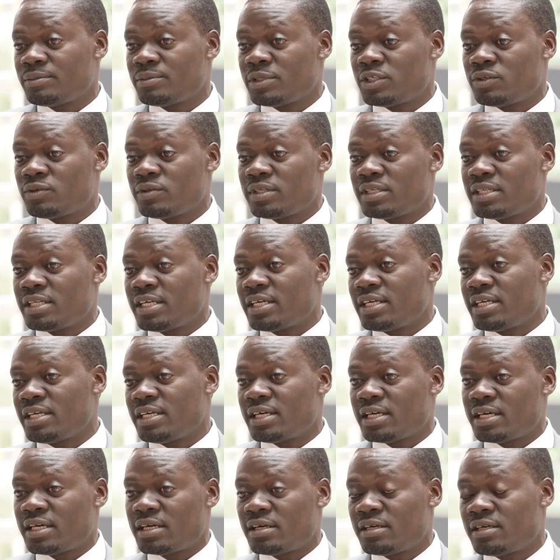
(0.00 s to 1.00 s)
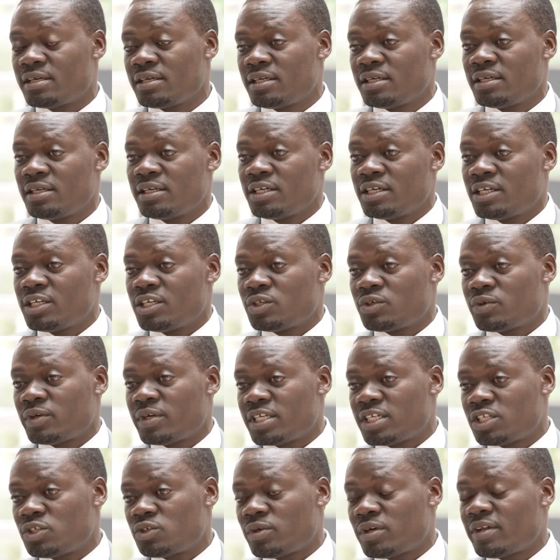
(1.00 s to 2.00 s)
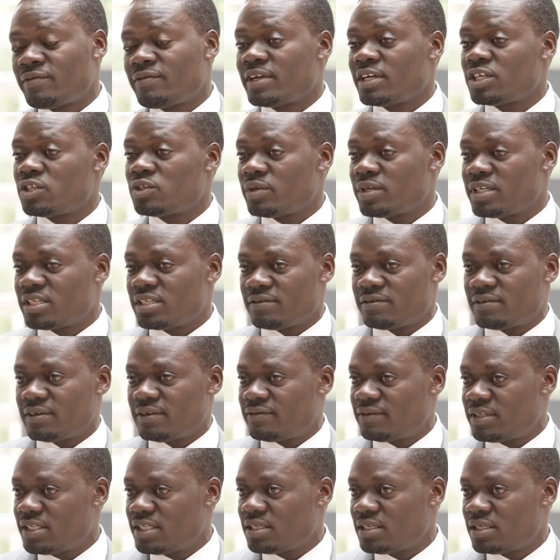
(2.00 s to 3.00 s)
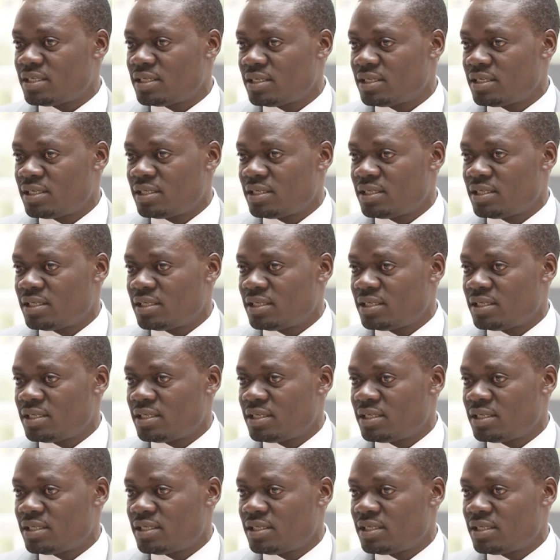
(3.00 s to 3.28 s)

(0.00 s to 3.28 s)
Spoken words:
between the year 2012 and 2015.